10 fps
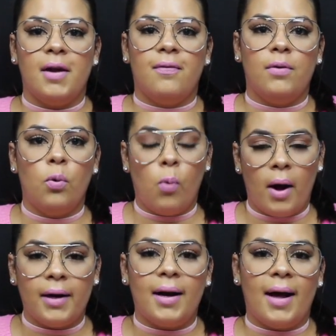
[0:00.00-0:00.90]
If you
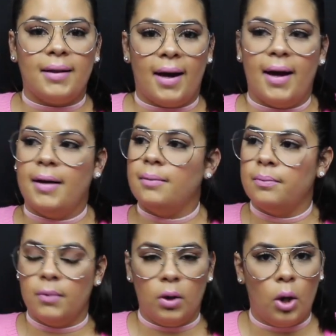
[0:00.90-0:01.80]
want it at the end,
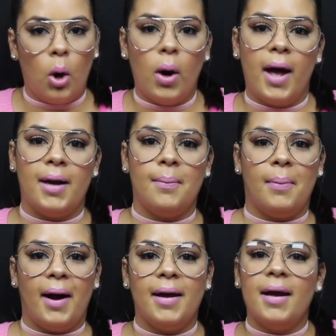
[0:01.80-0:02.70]
go ahead and
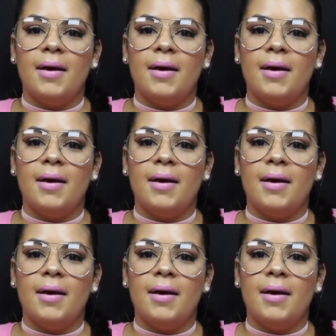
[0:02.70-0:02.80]
buy it.